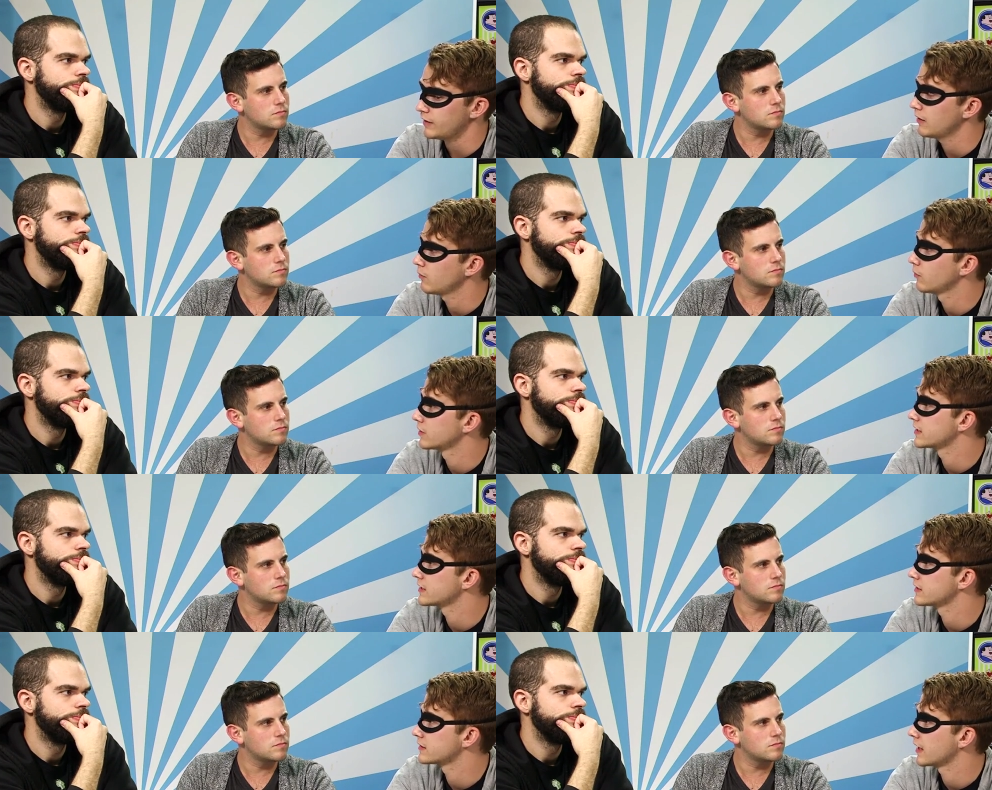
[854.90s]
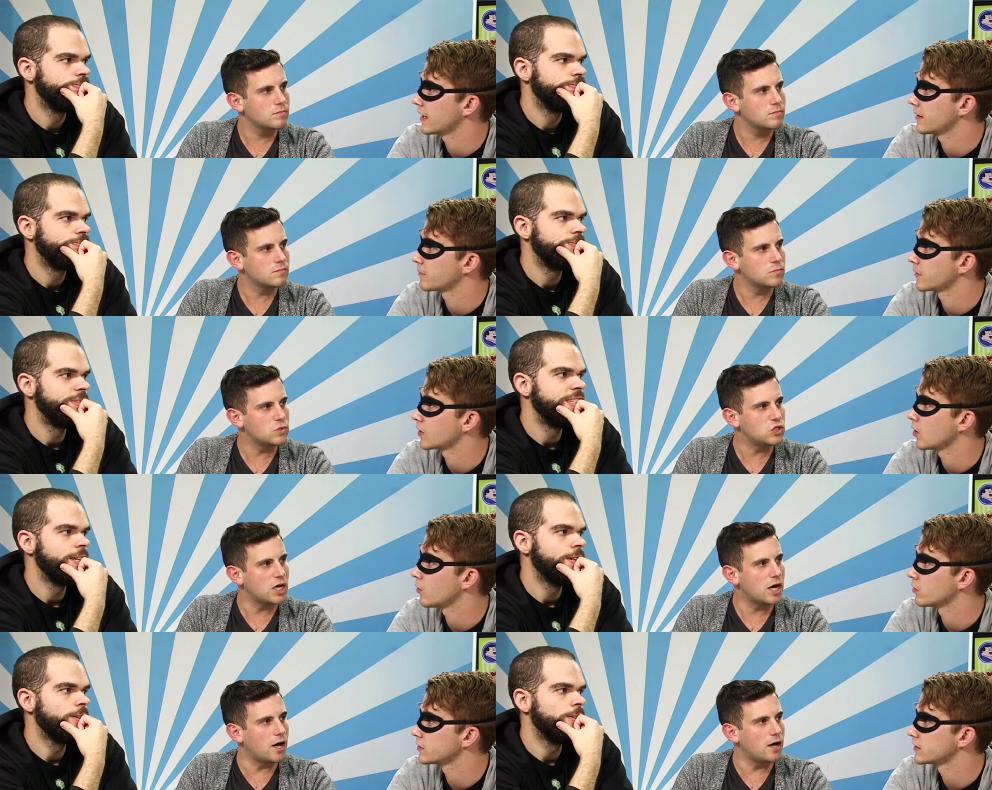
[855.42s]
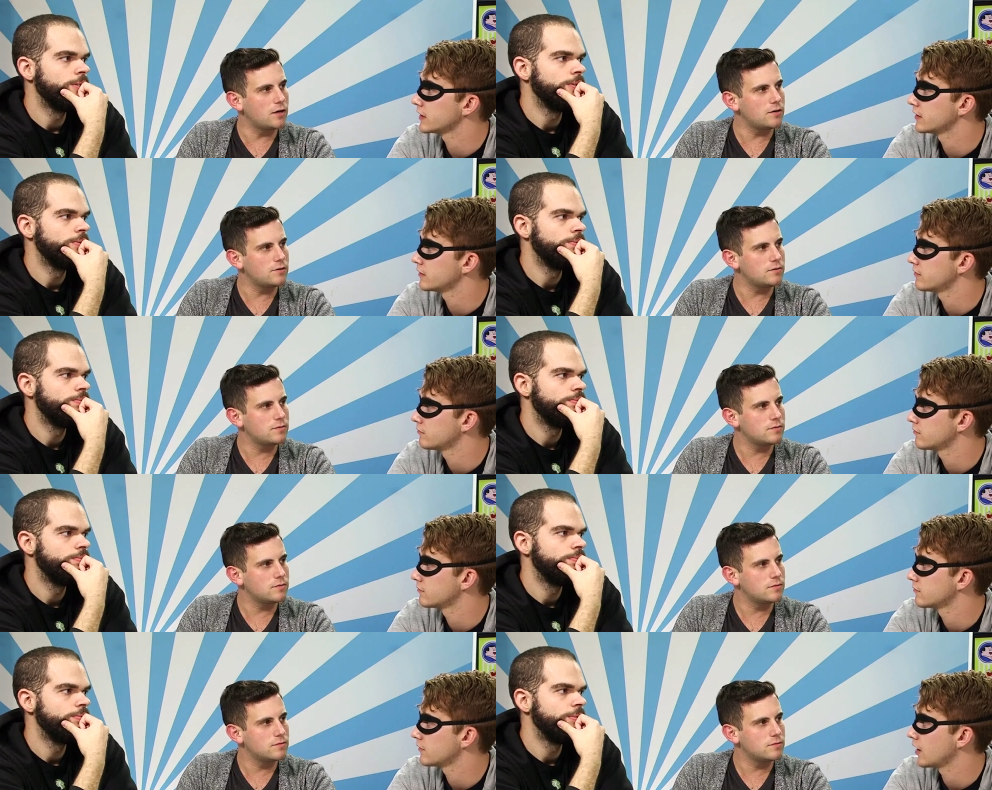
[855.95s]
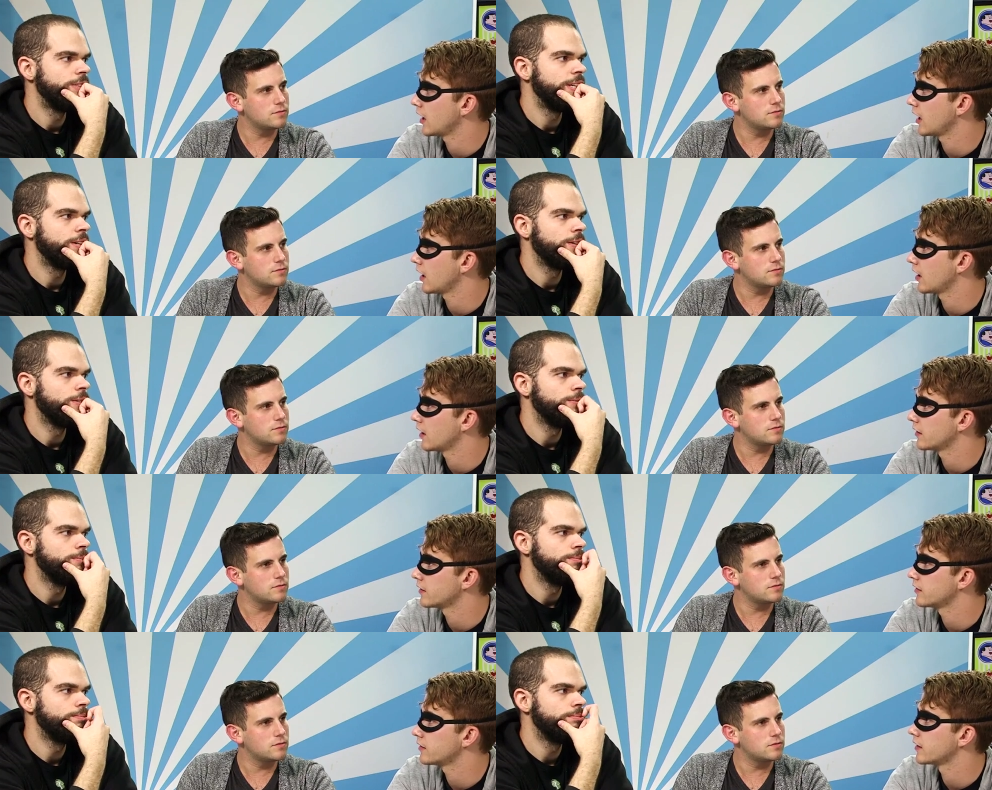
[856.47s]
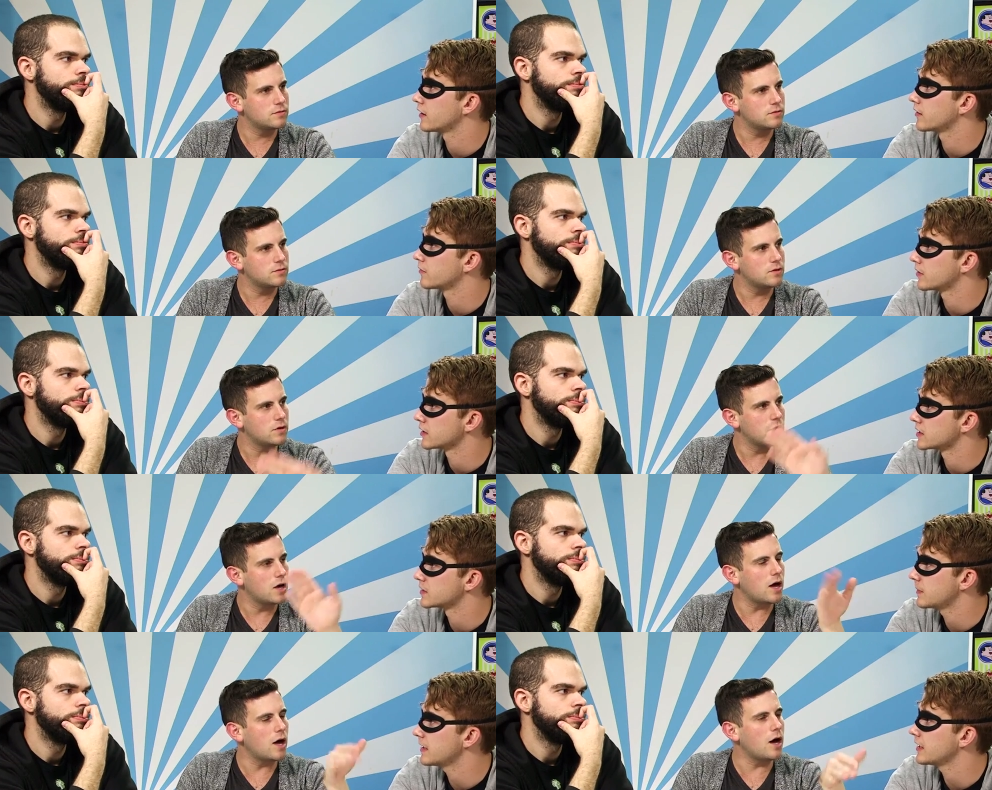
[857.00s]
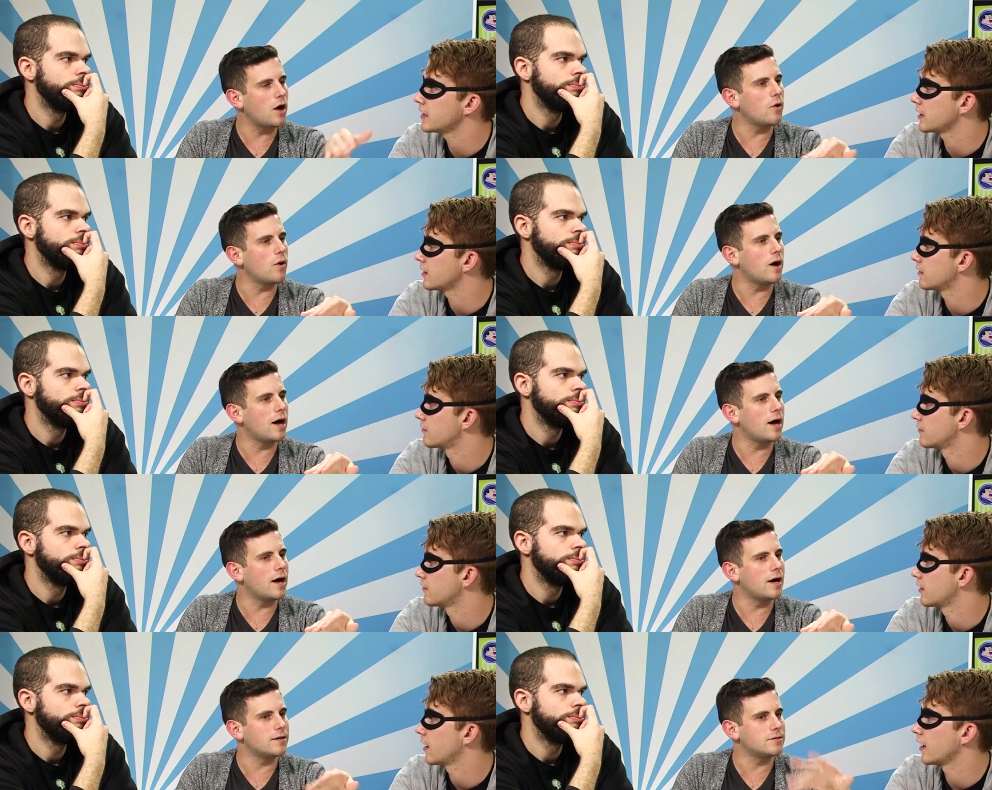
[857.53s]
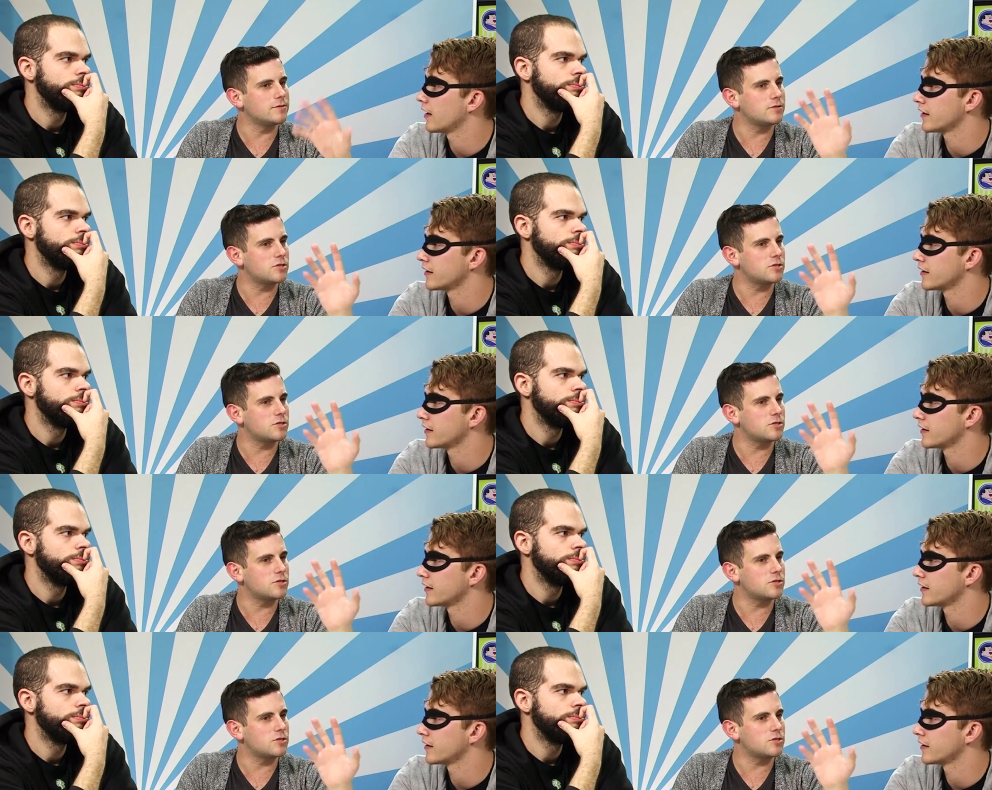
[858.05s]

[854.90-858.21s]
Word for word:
Speaker 1: what's his name? Colton. Uh, the the Speedy. Oh, uh, uh,